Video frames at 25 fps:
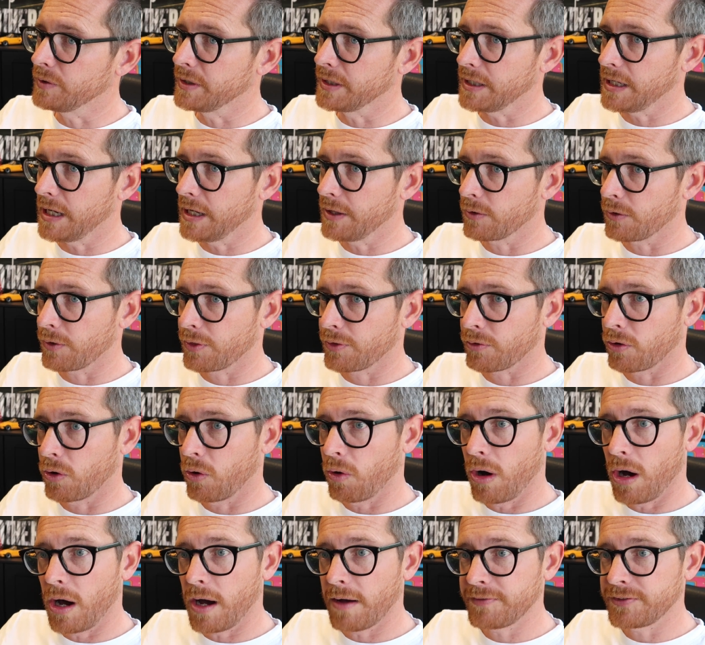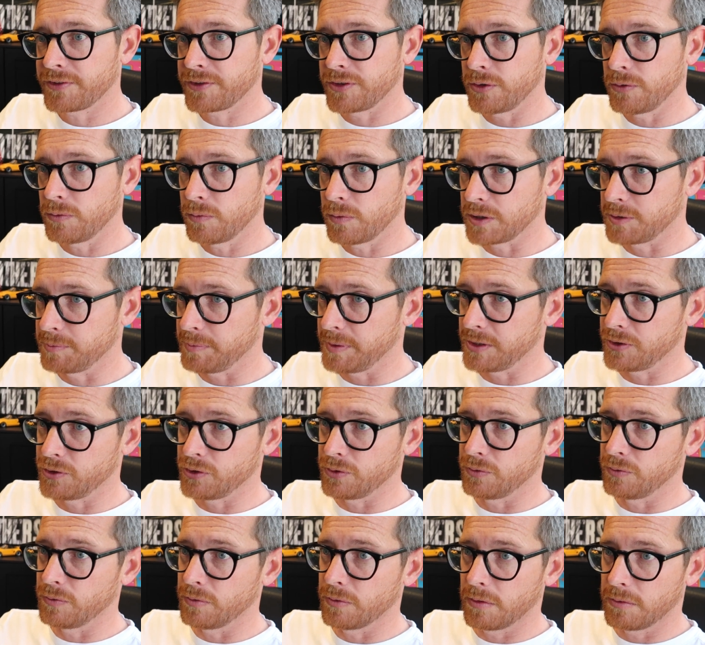you can either throw offsuit, which means
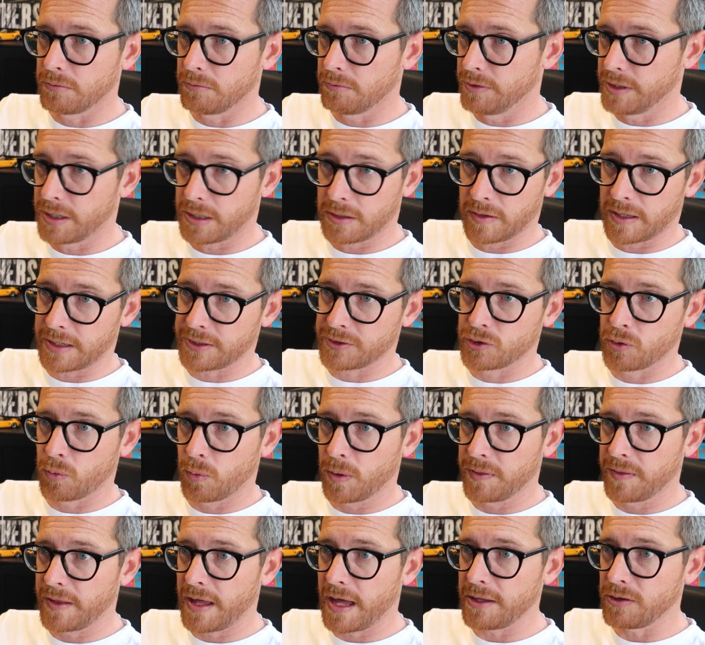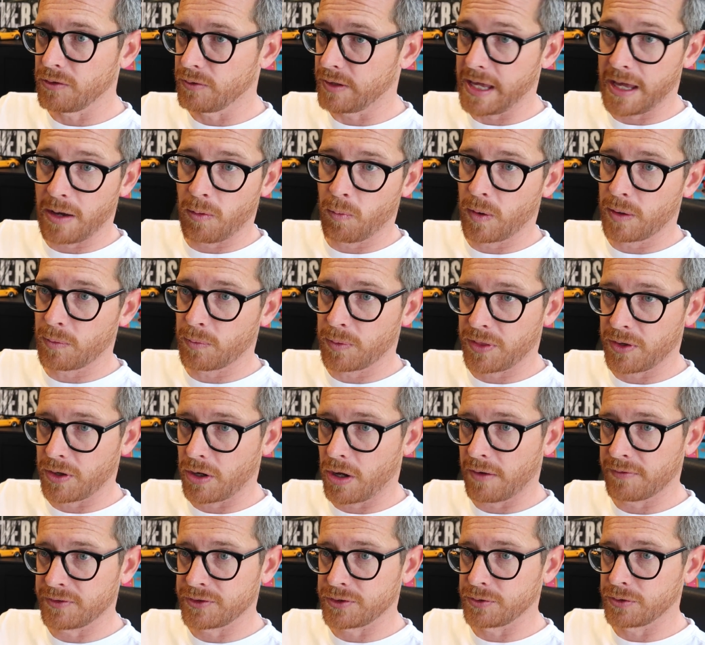you neglect to win that. You can't win with an
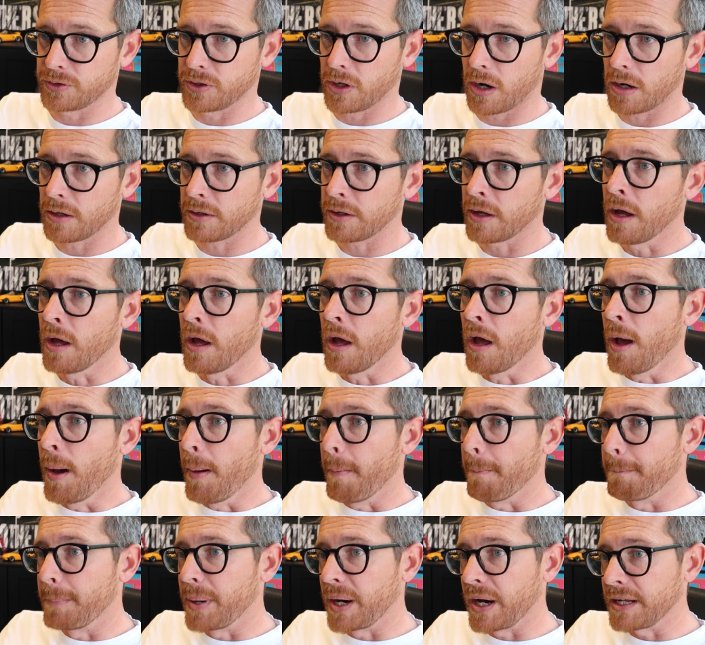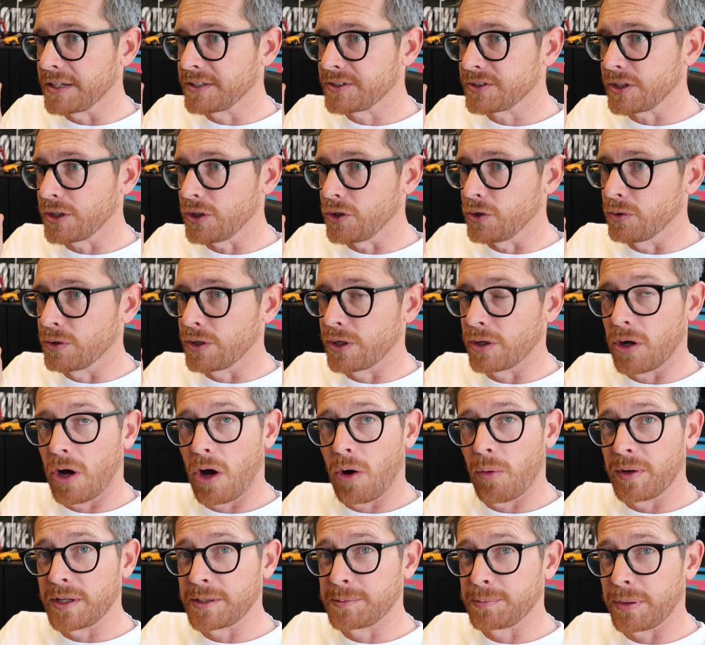offsuit card. But you can
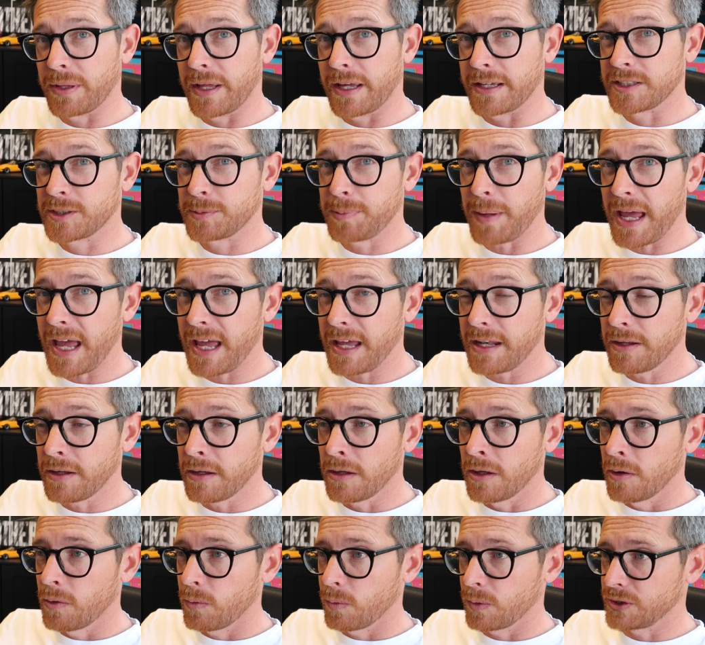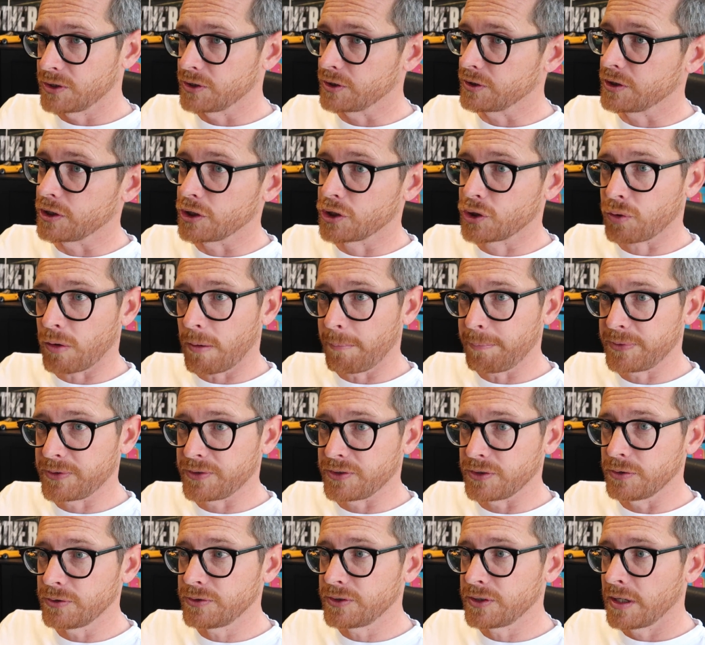always play a spade, which is the trump
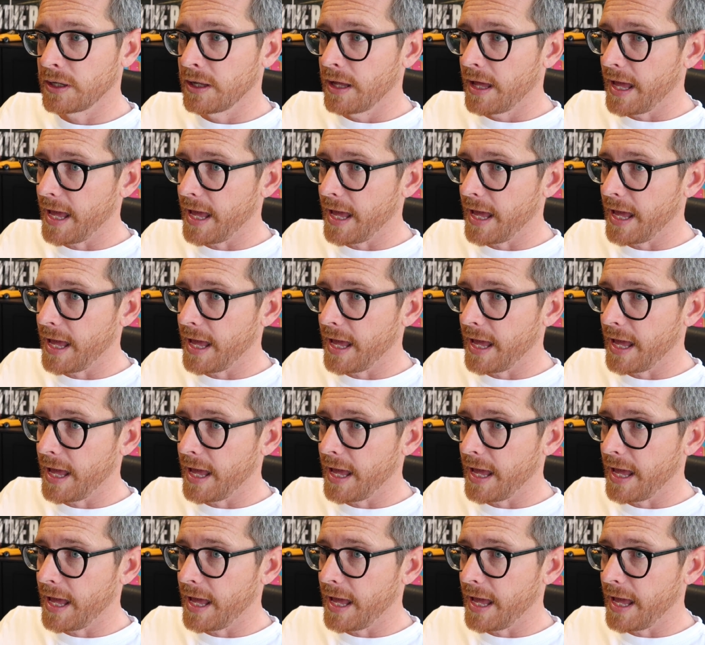suit,